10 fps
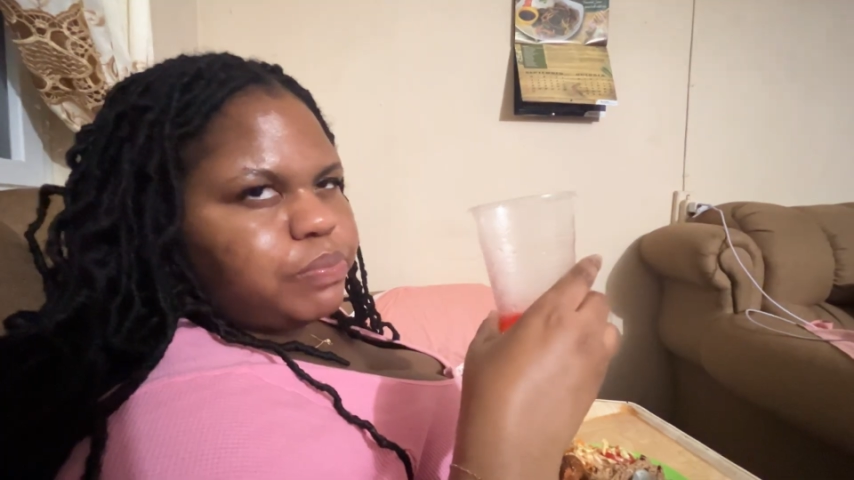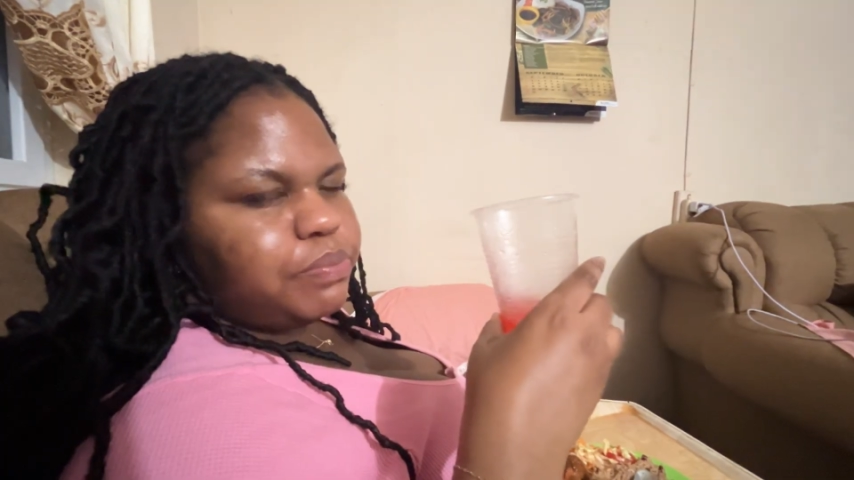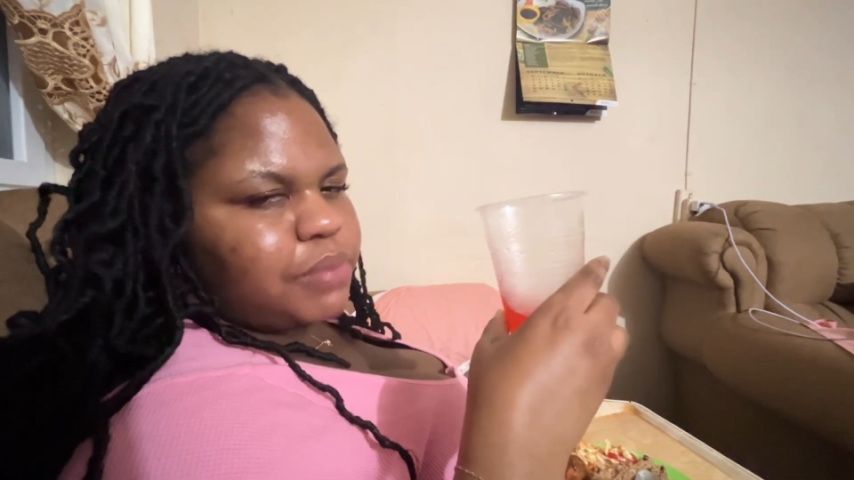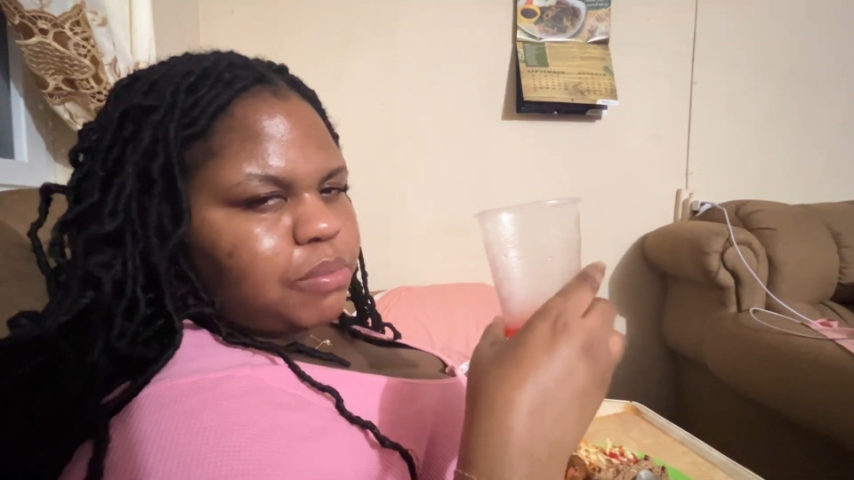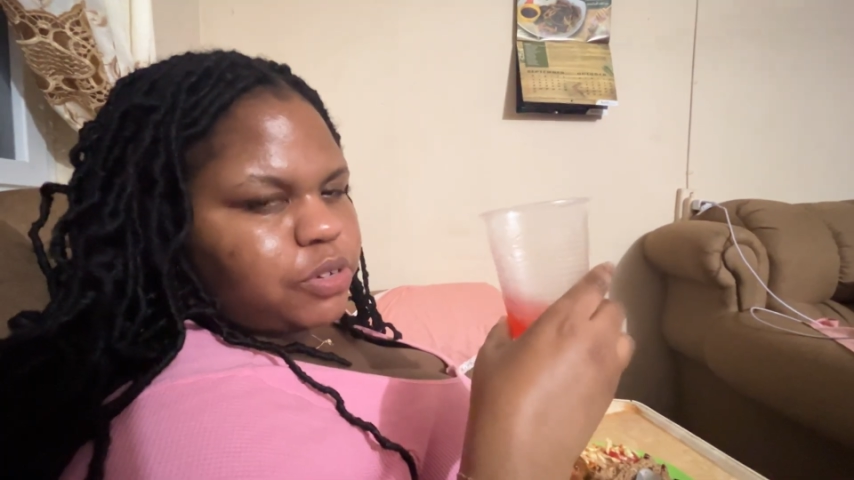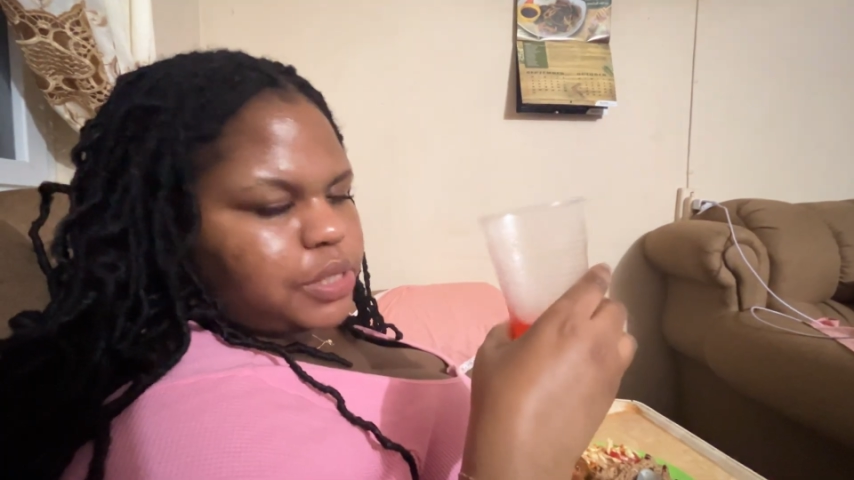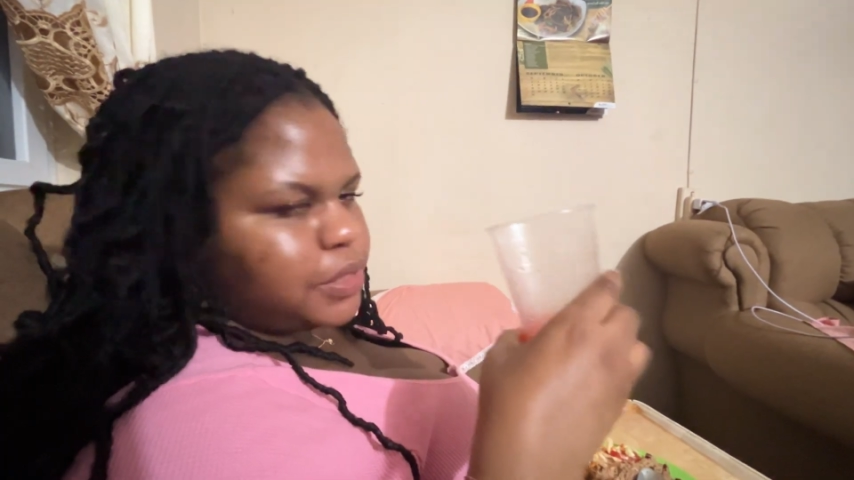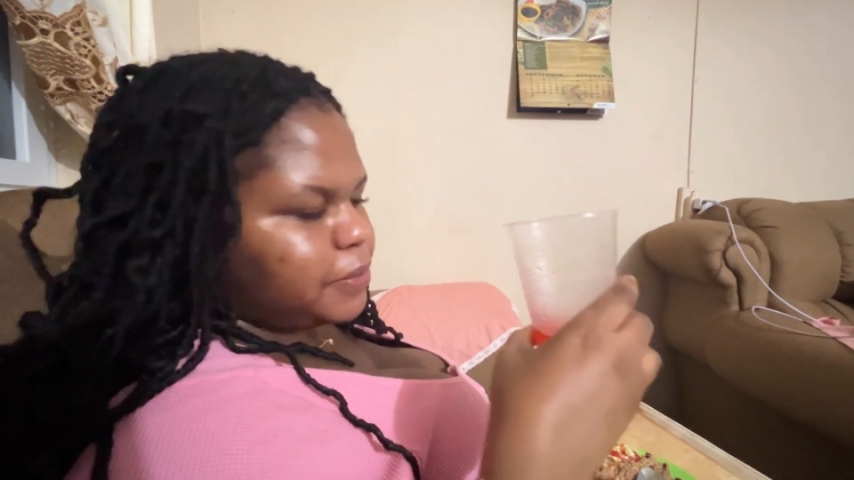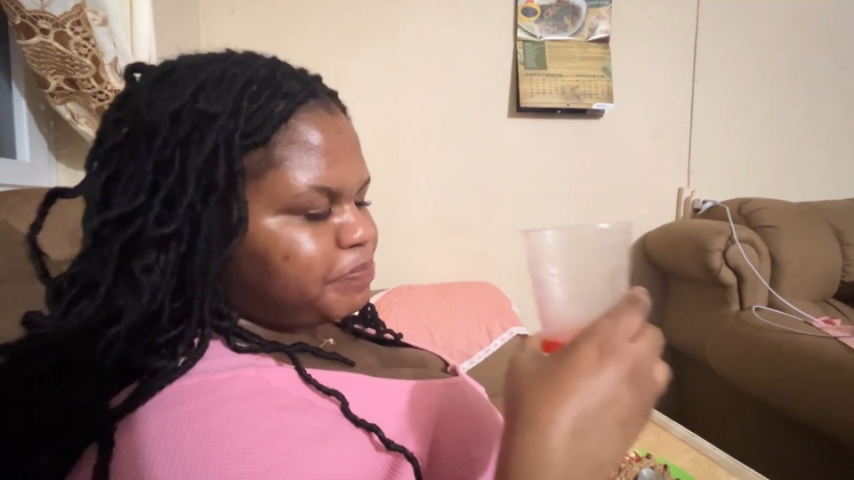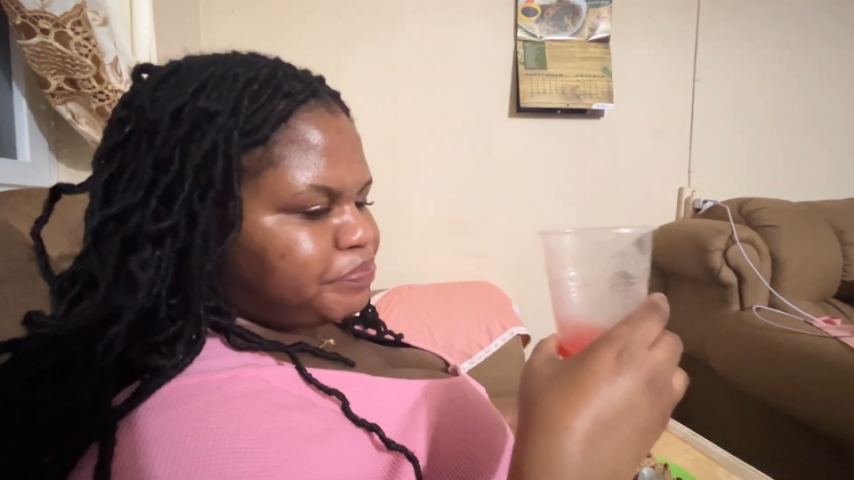
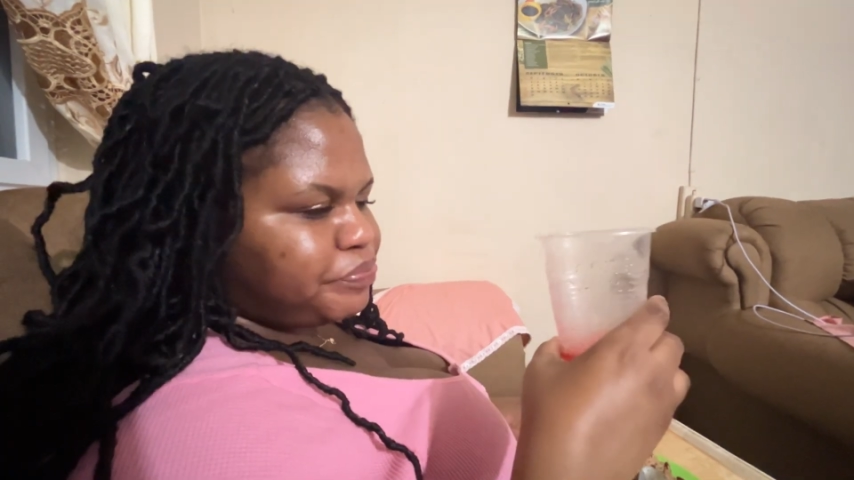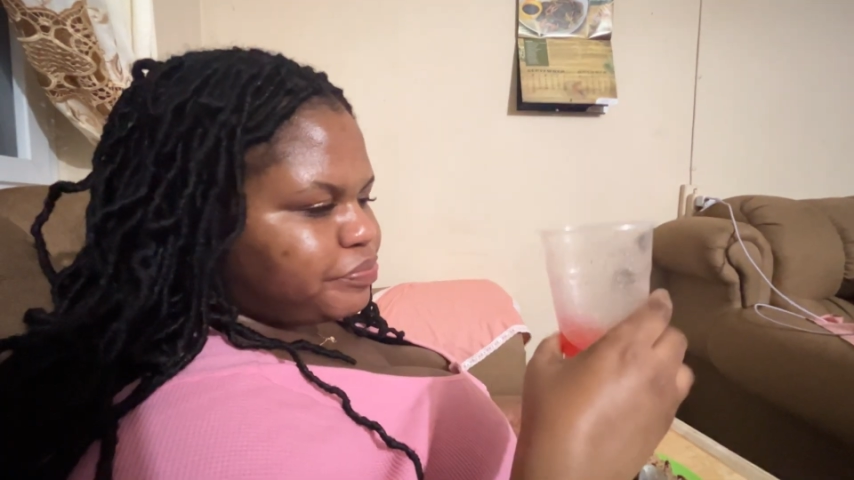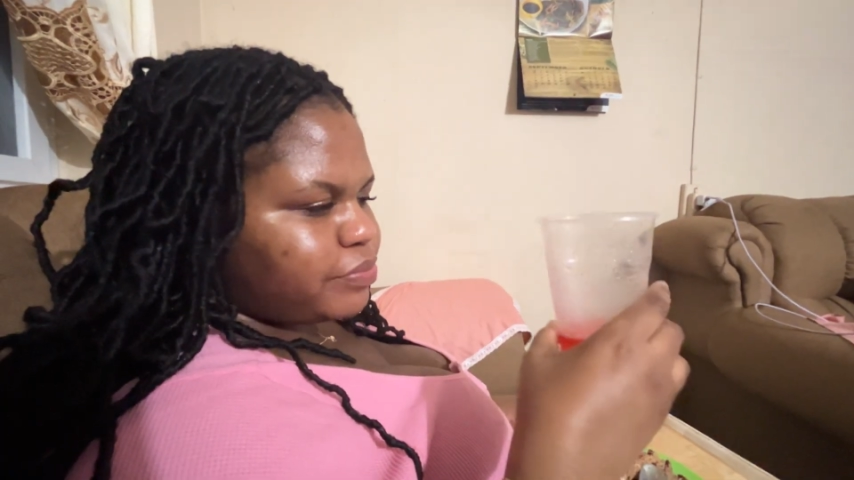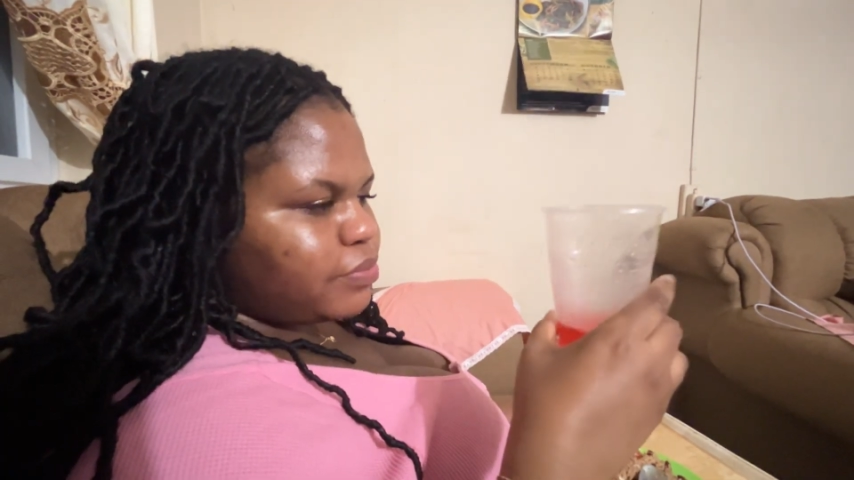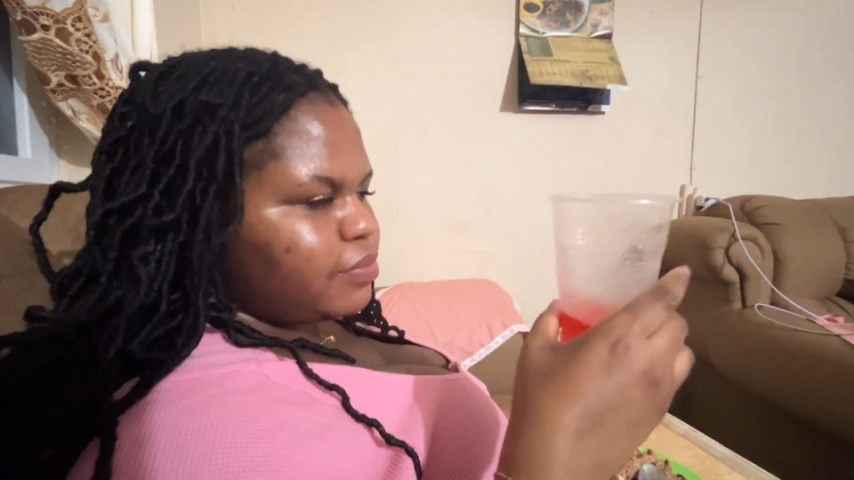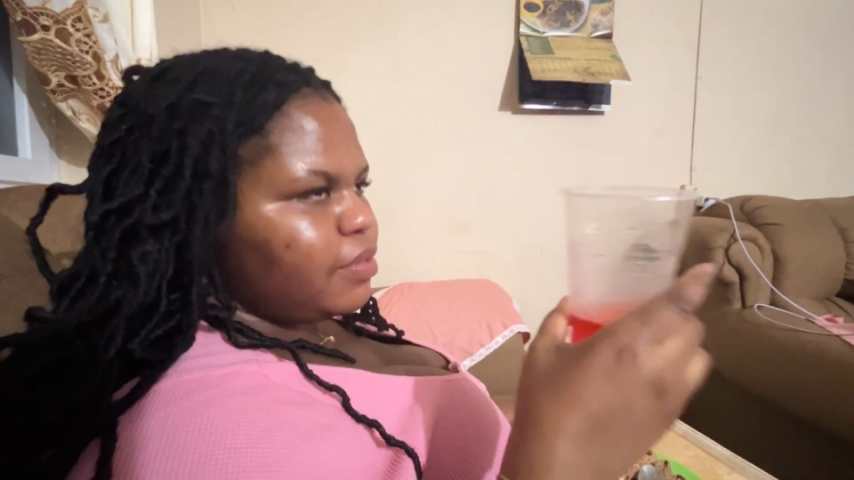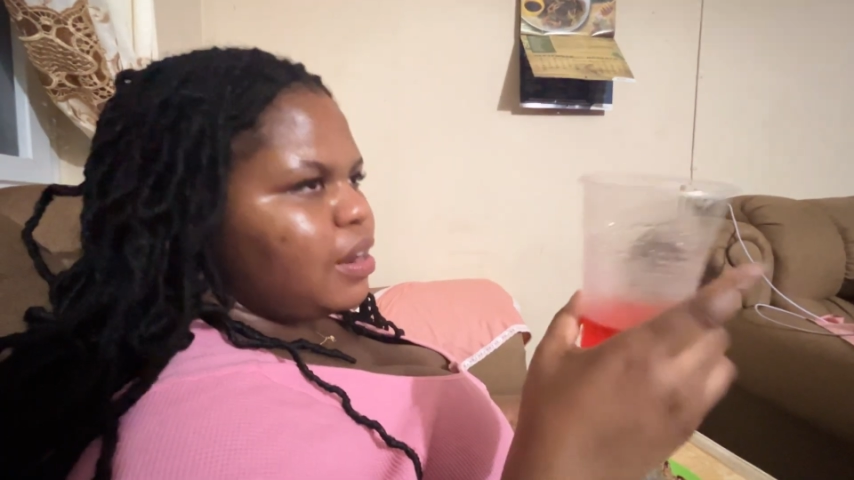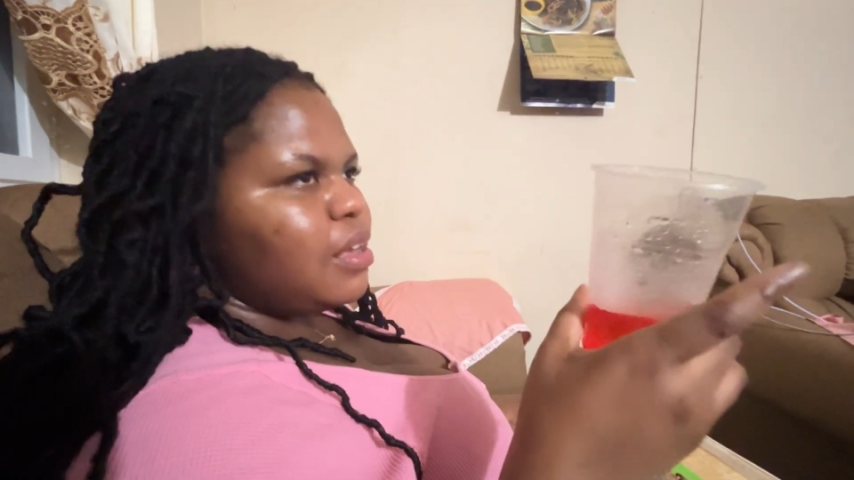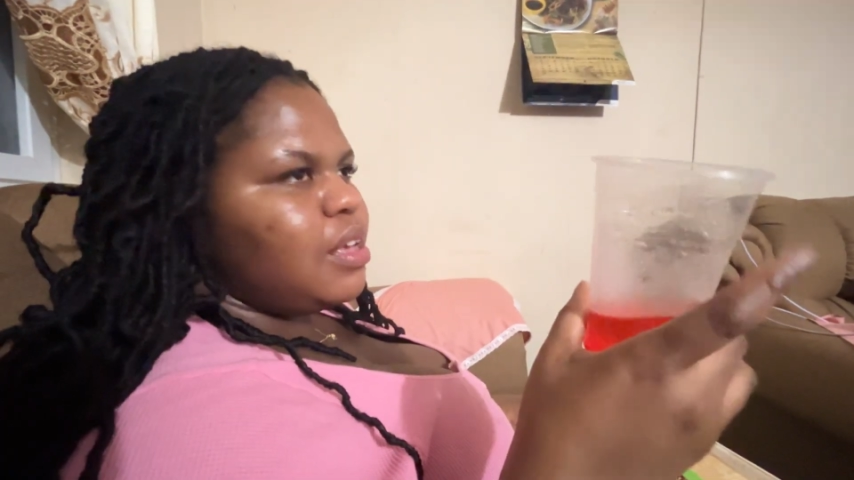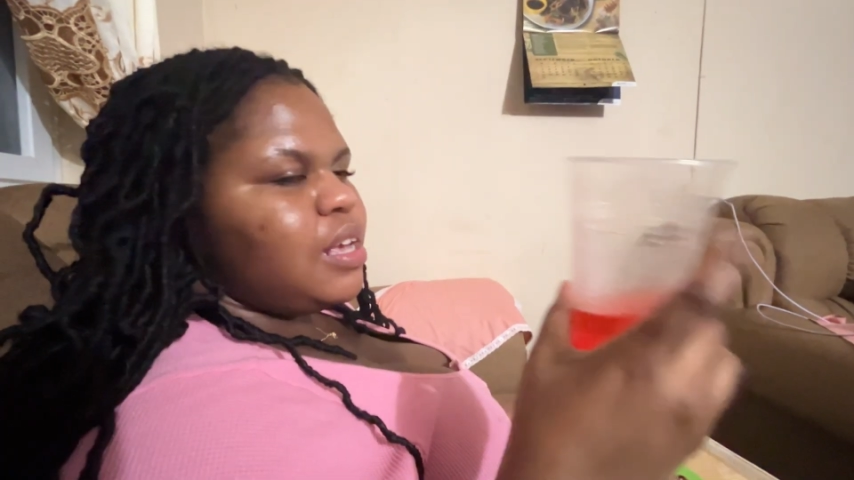Memories.
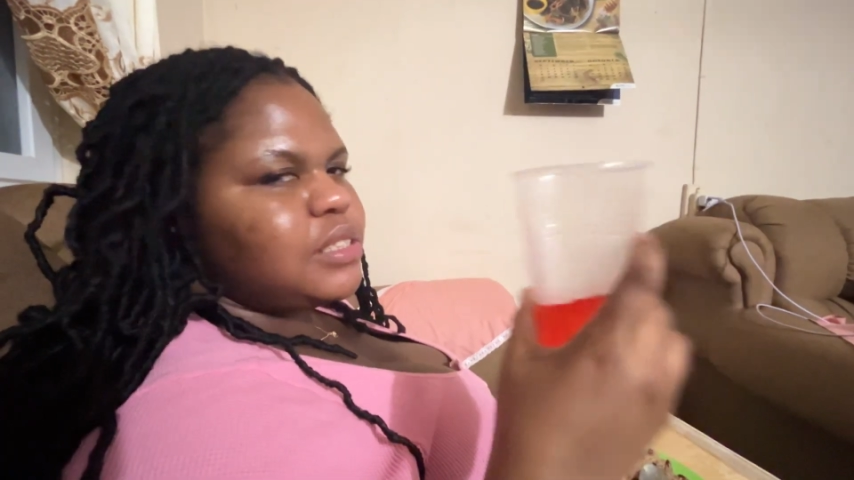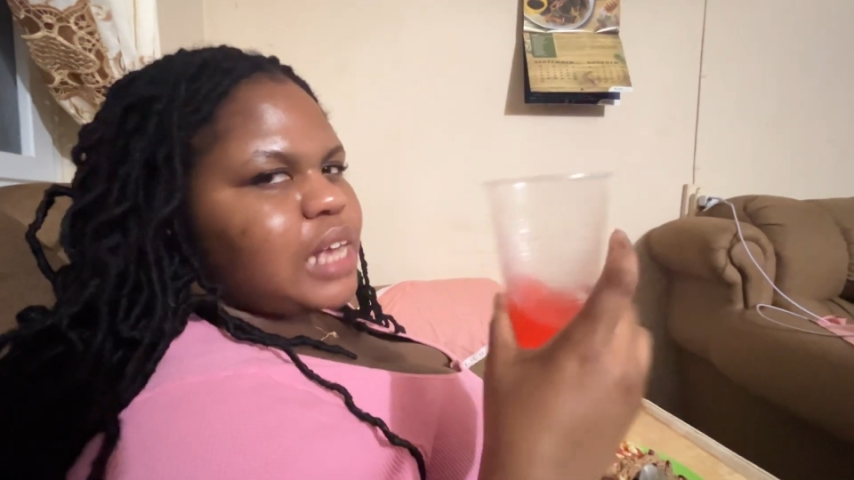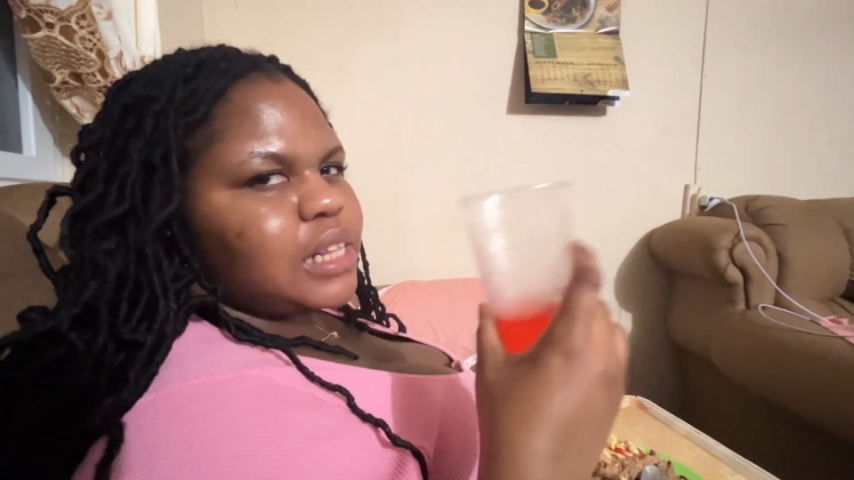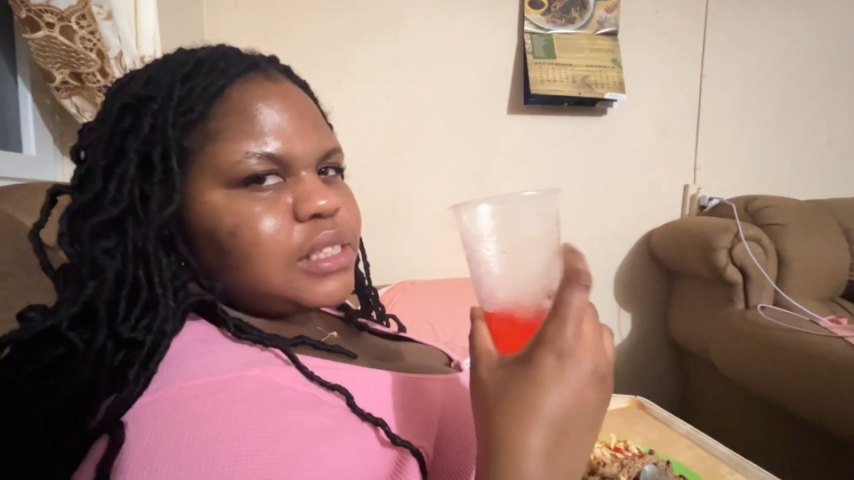Exactly